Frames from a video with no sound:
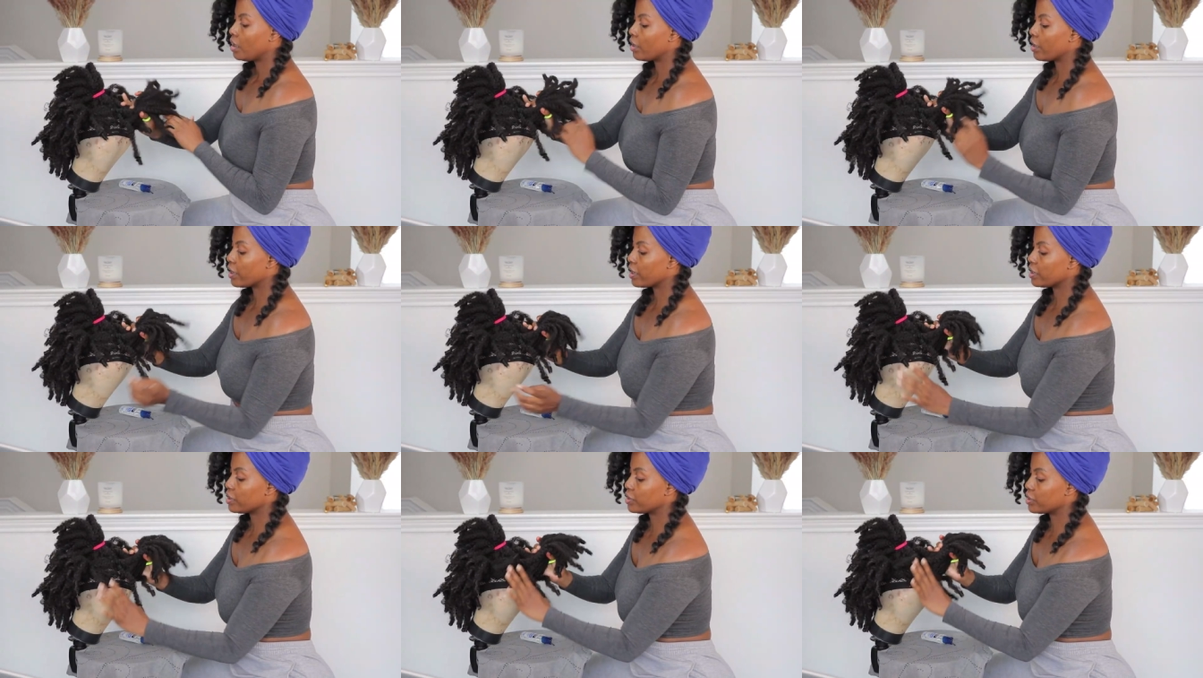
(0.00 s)

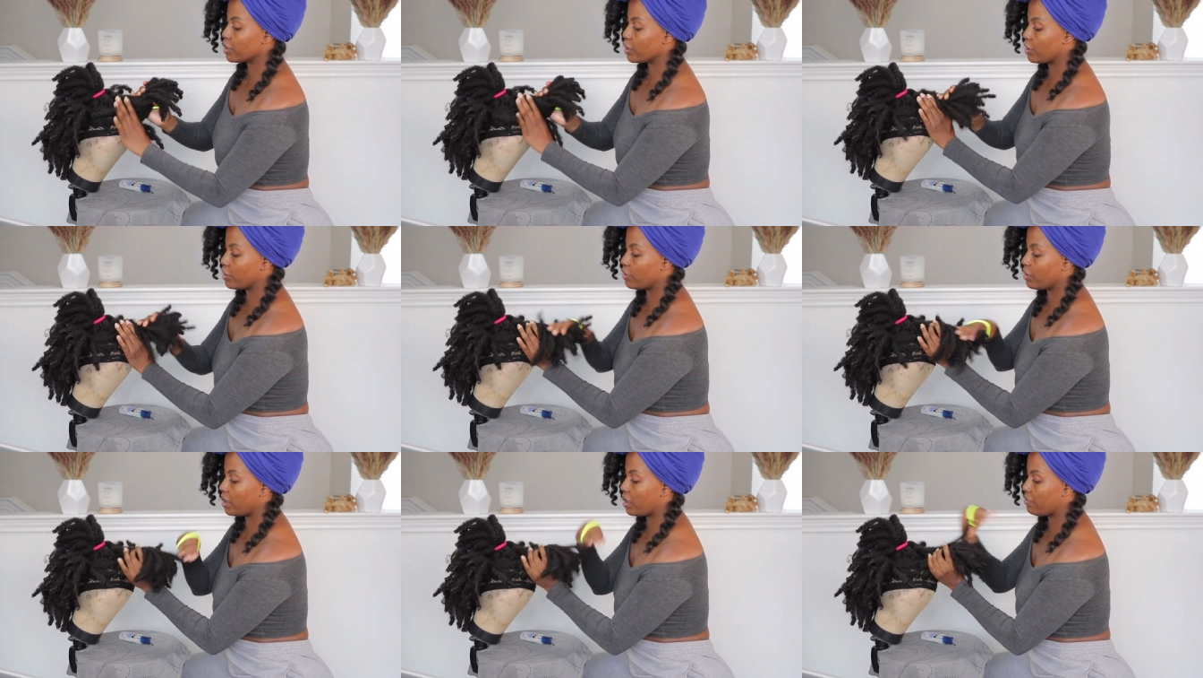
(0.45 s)
All right,
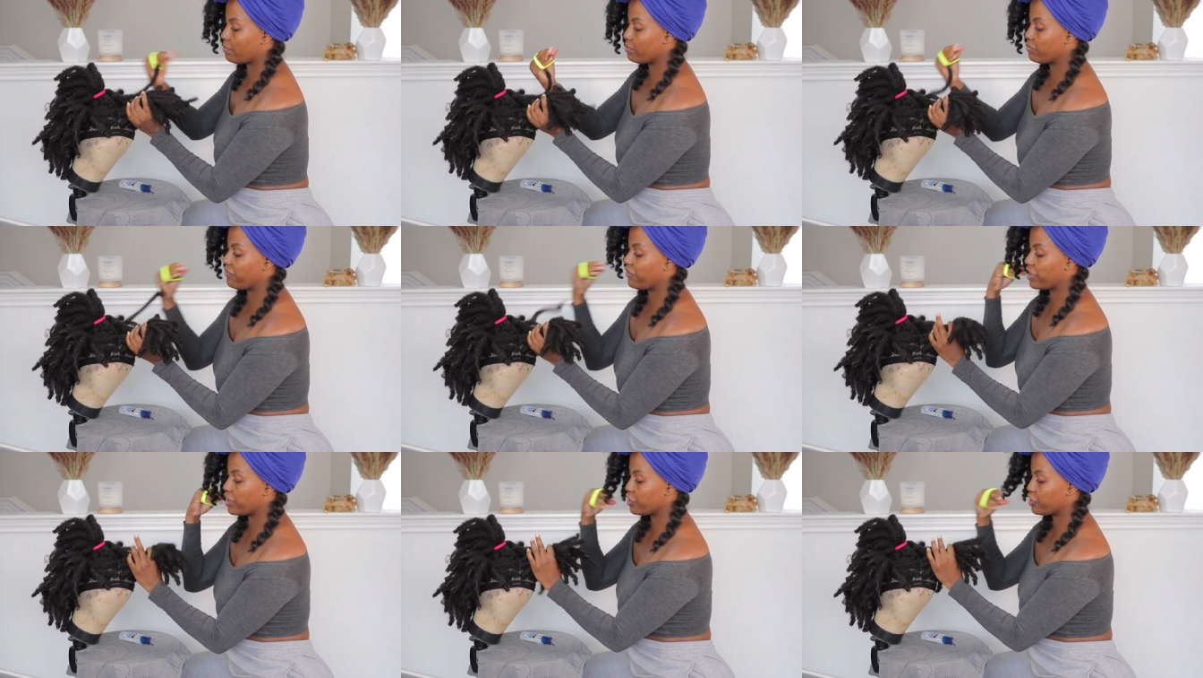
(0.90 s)
so
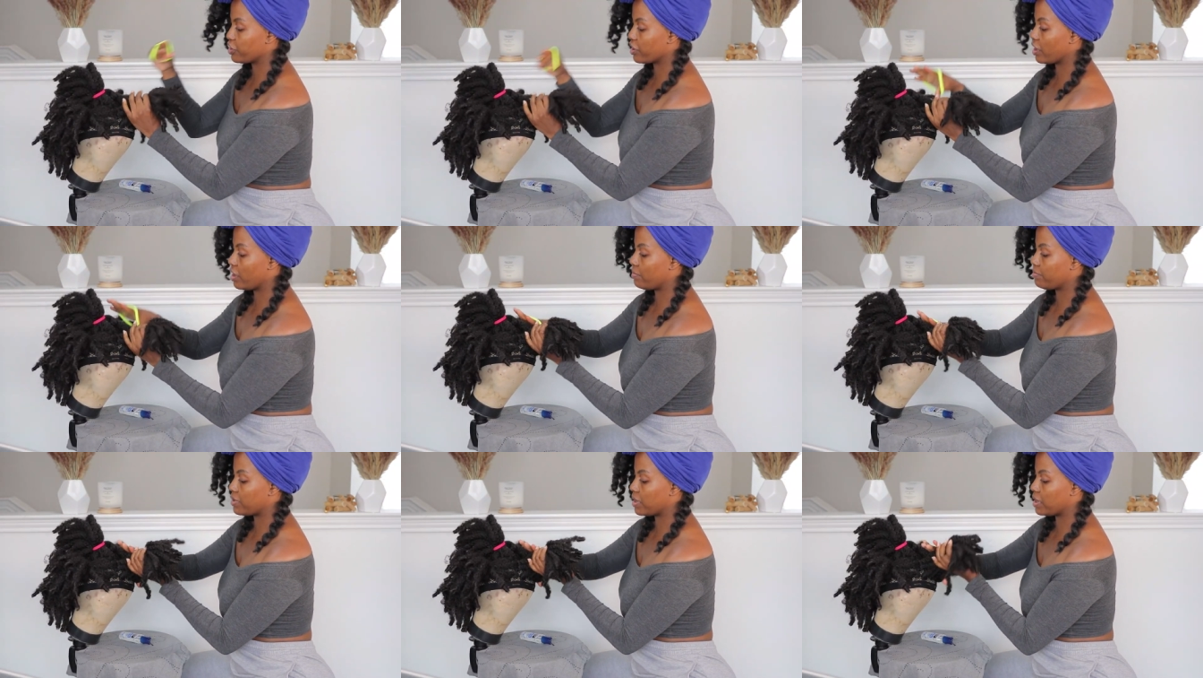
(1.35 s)
I'm
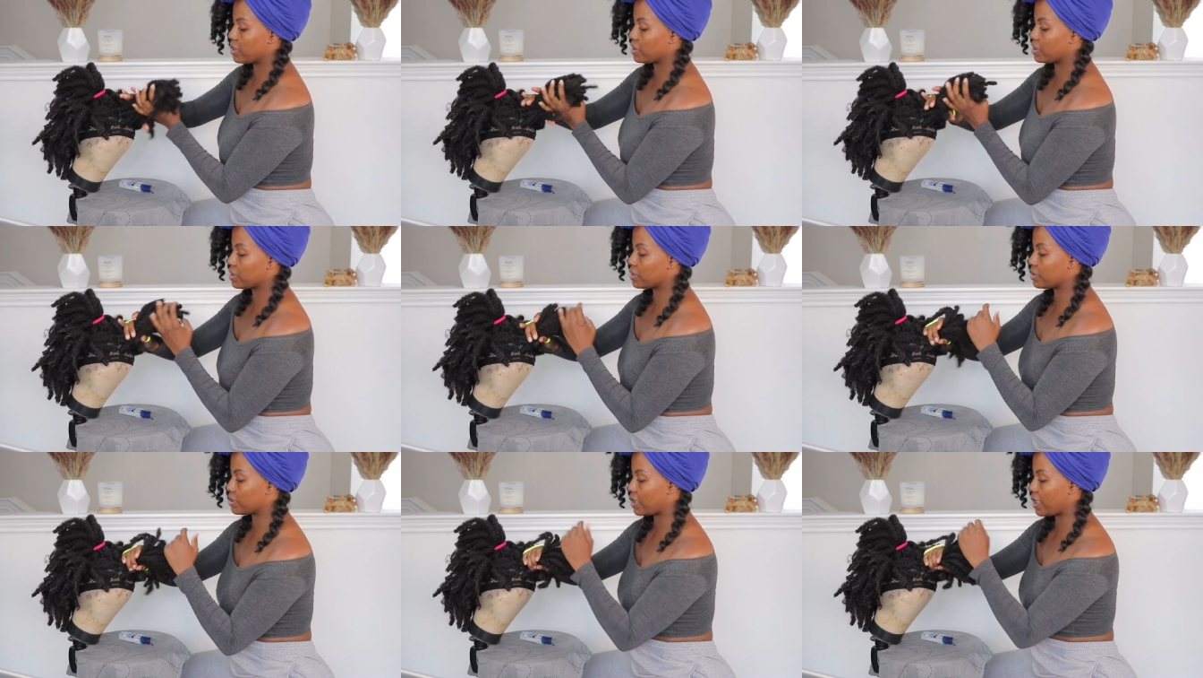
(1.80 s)
finishing up this
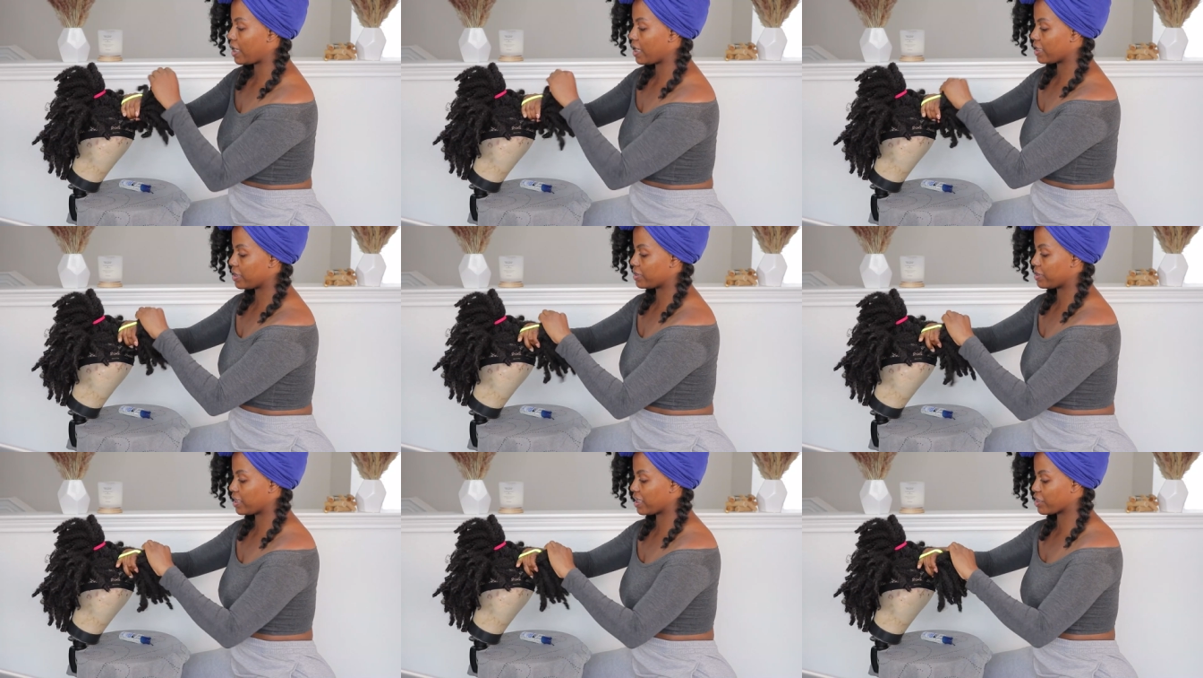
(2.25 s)

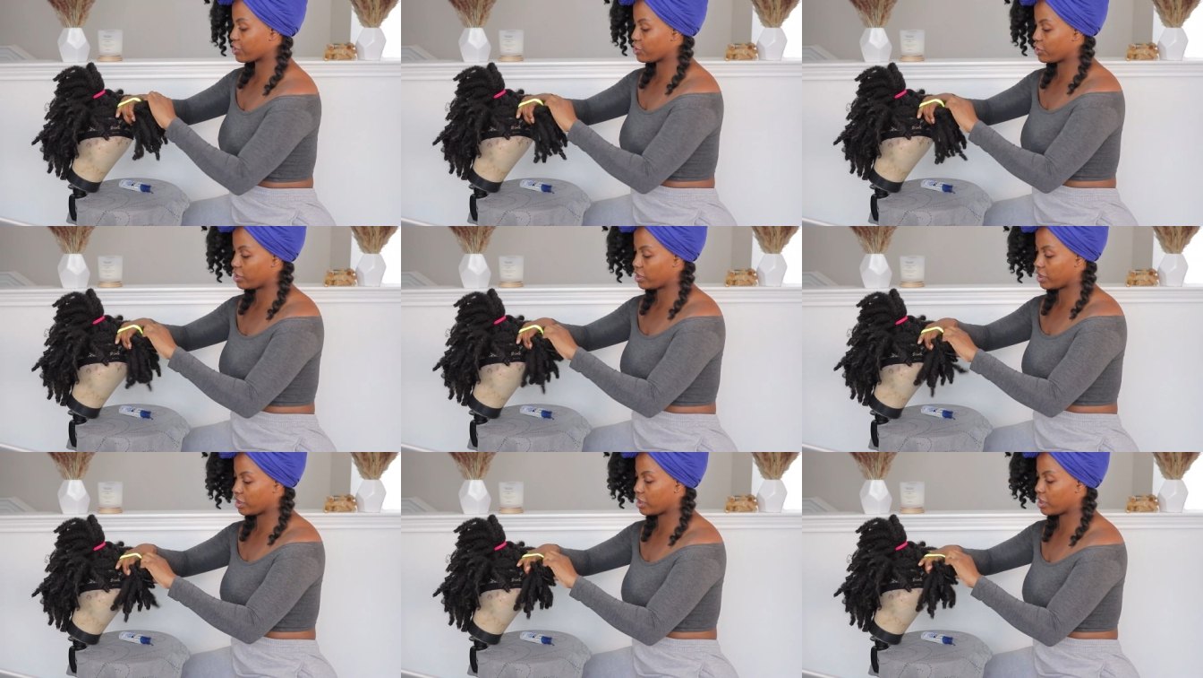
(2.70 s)
last
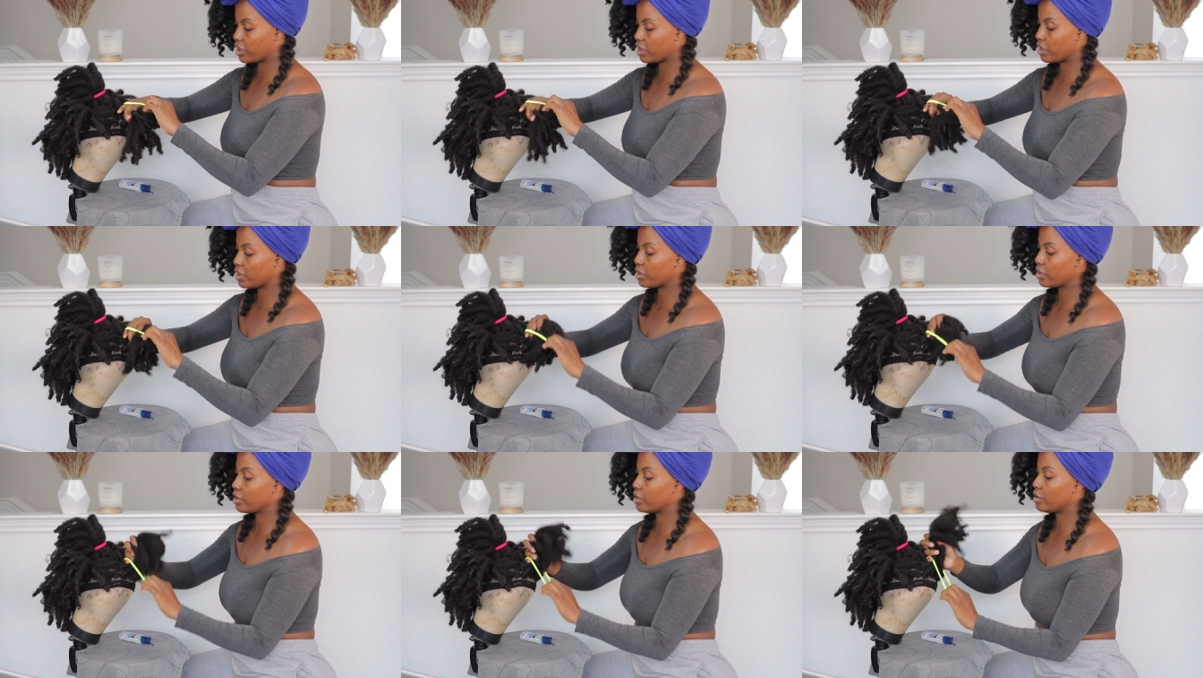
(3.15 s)
section
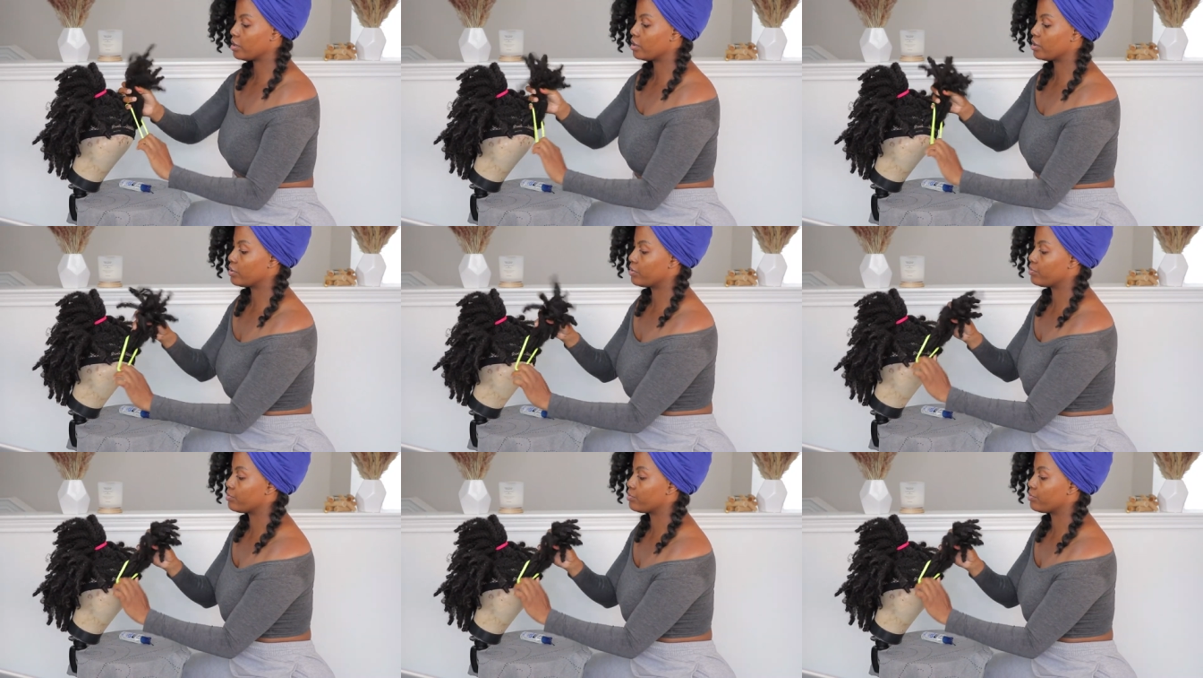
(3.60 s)
here.